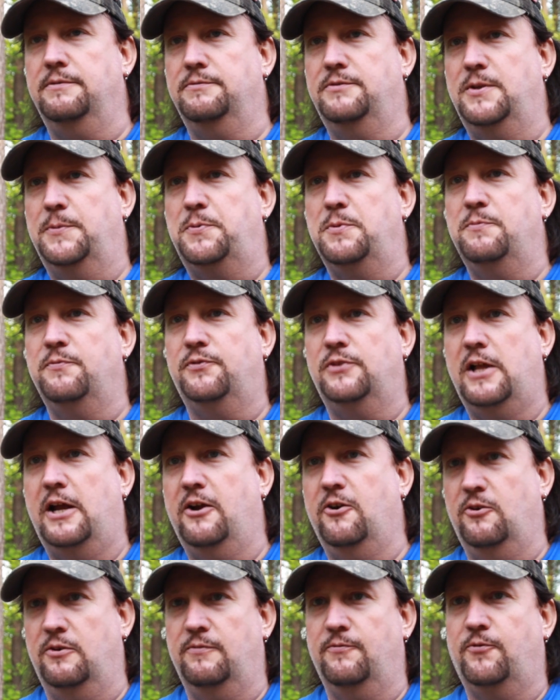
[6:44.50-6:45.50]
dip in
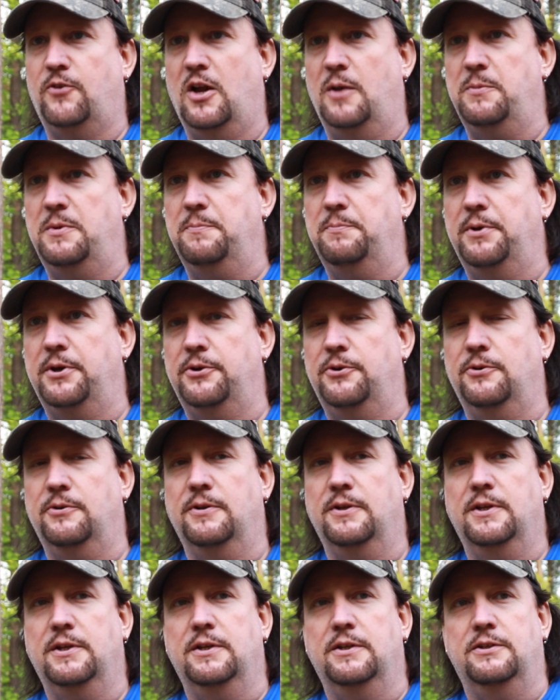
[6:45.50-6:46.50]
flour and fry them in butter,
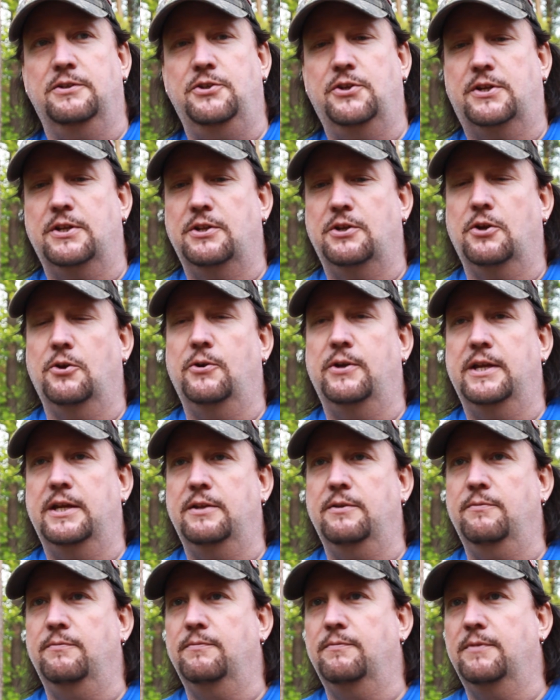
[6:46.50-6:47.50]
you can go
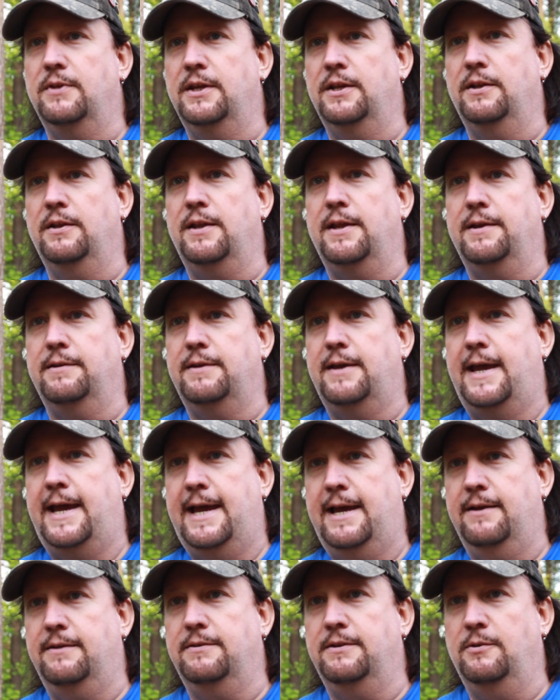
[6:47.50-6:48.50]
ahead
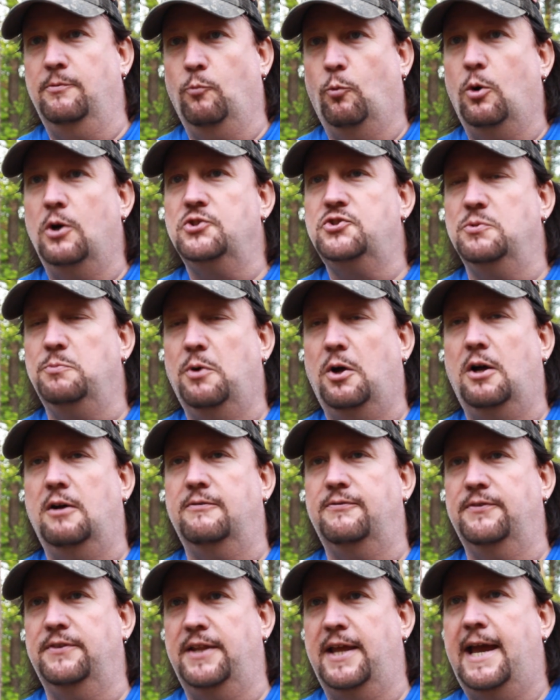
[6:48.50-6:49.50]
and wash them
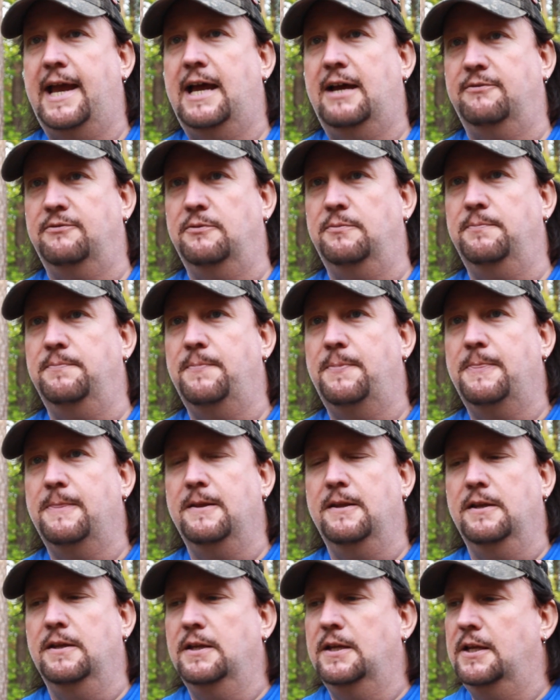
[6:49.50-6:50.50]
off and halve them,
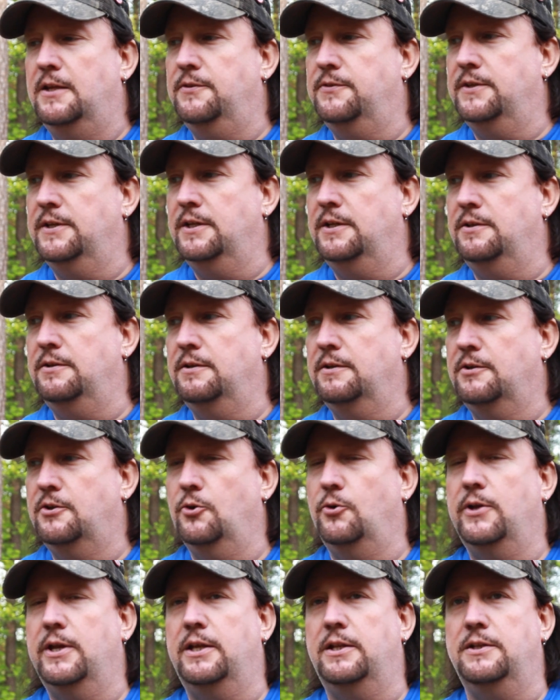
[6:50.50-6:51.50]
and then
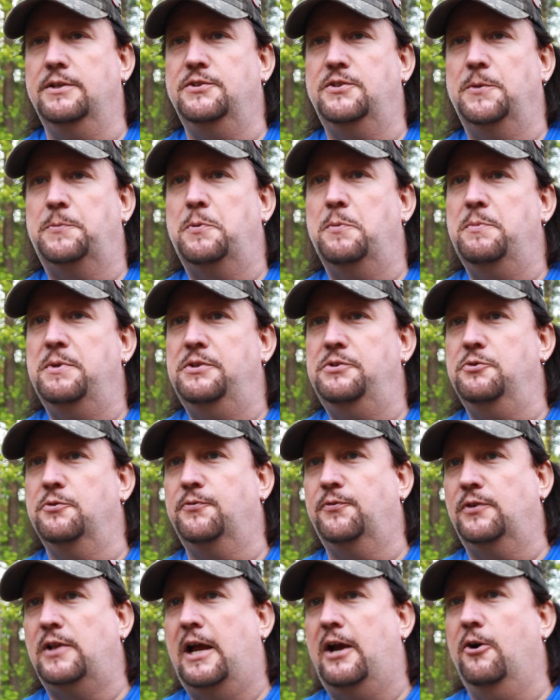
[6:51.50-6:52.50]
go ahead and dip them in your
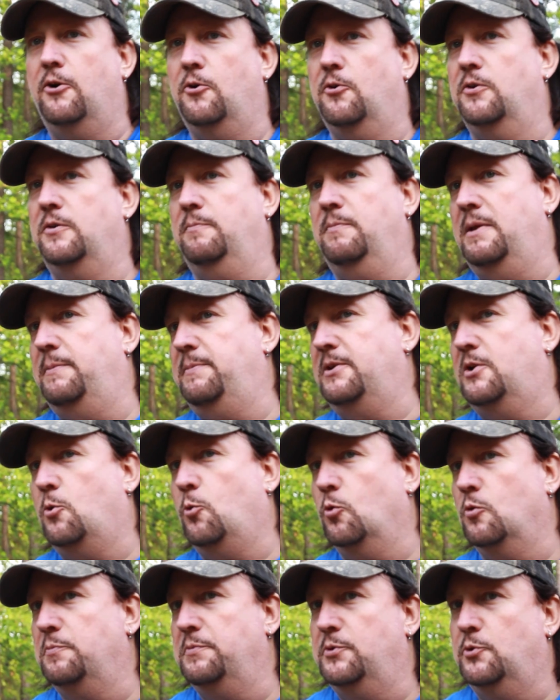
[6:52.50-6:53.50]
flour and maybe
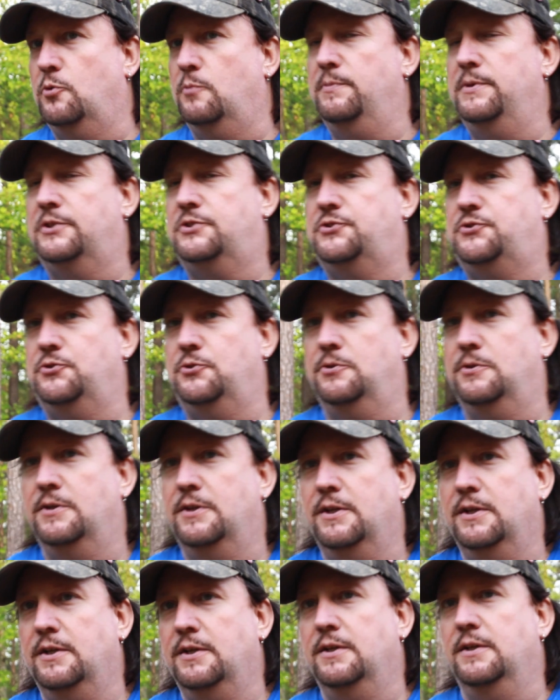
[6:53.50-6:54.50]
cornmeal mixture,
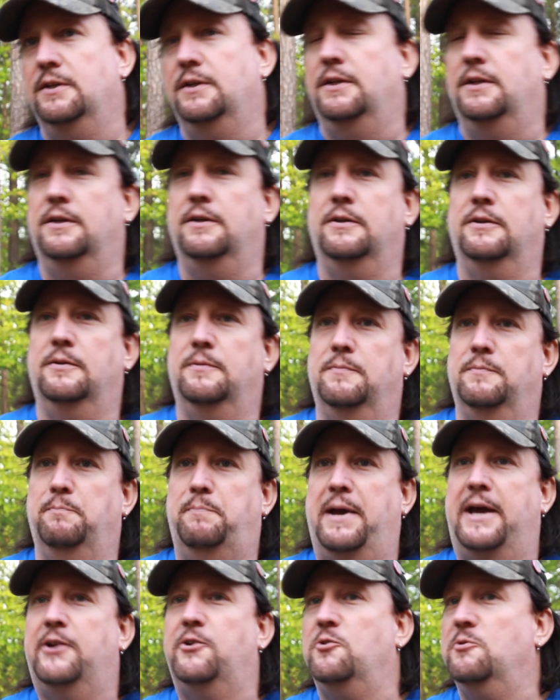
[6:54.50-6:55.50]

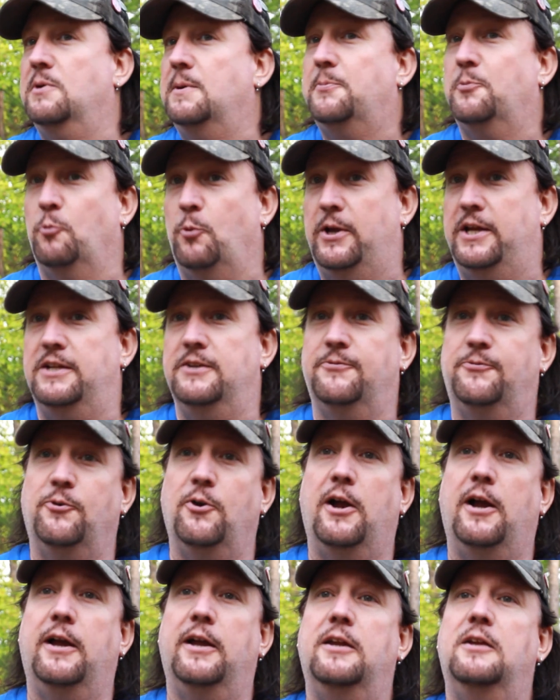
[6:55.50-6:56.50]
batter them up ready to
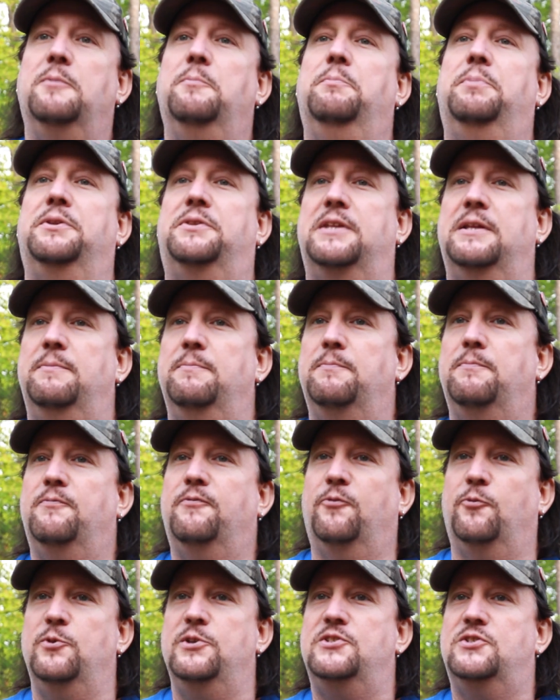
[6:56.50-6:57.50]
fry, but then
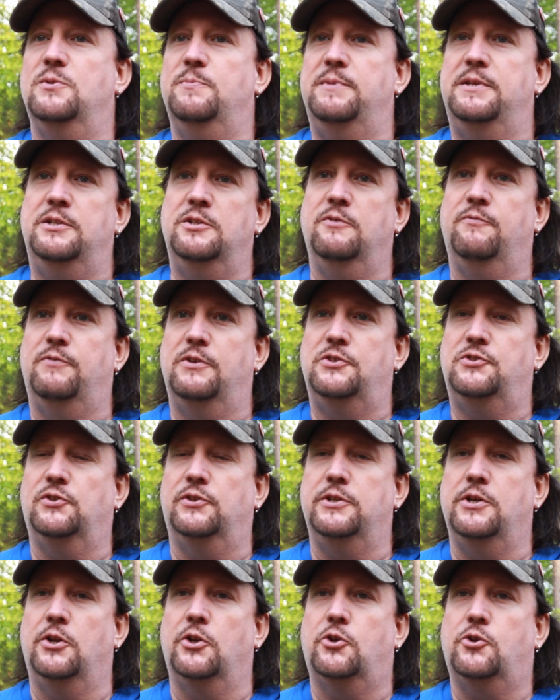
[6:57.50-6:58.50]
freeze them
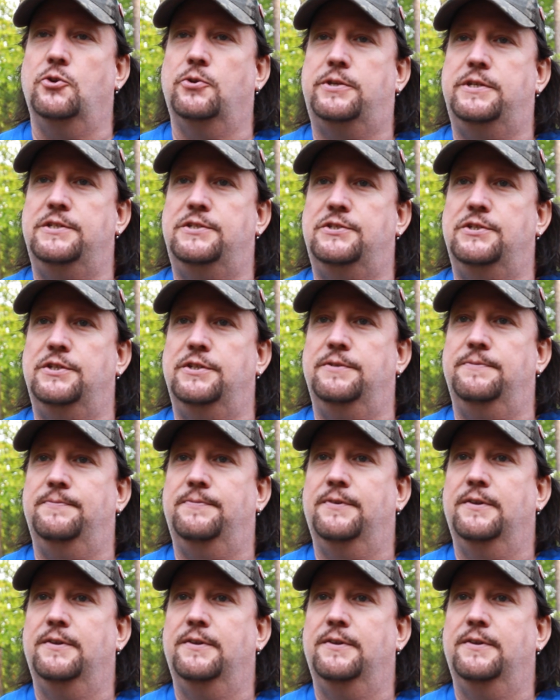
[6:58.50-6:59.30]
individually on a cookie sheet.